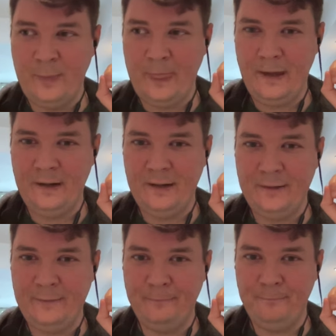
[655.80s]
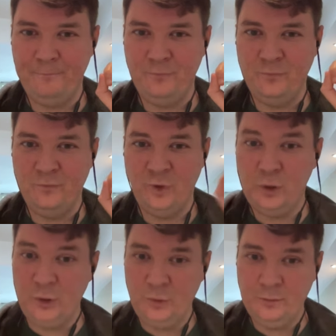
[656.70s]
um,
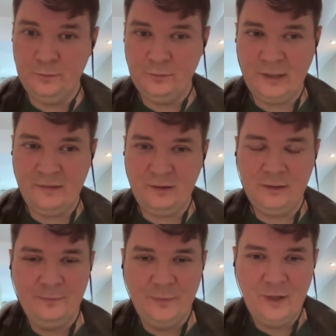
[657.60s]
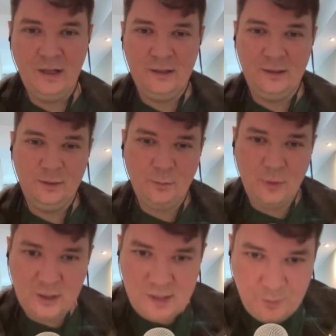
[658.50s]
volume level
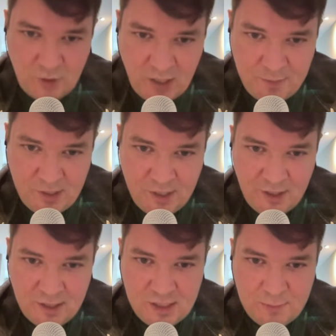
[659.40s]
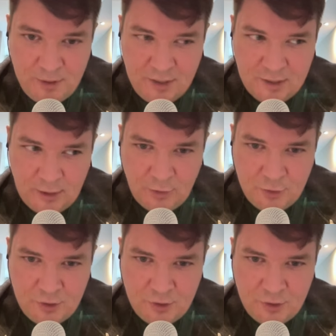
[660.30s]
but sometimes I can speak closer